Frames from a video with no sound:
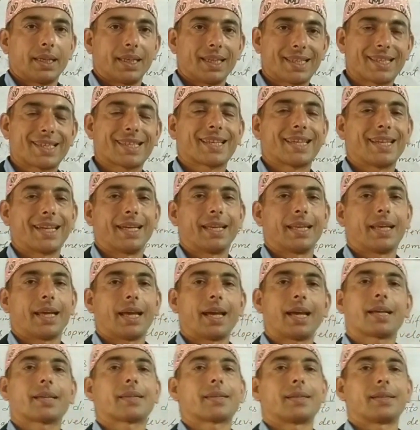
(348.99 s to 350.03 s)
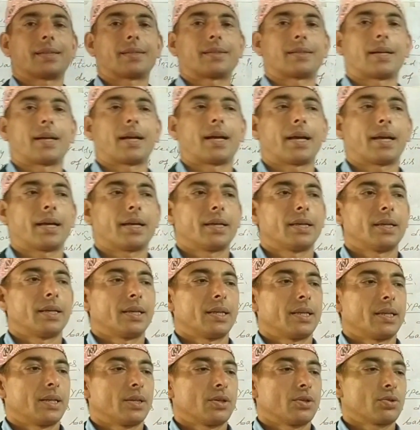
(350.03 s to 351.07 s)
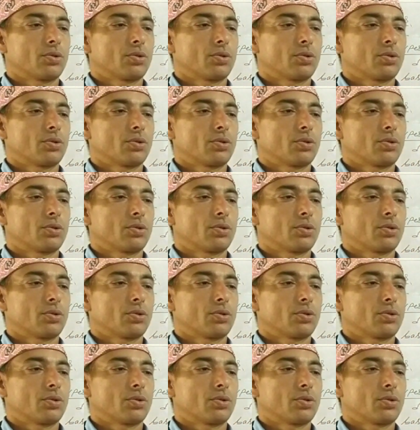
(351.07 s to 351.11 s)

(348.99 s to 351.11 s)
skin, etc.,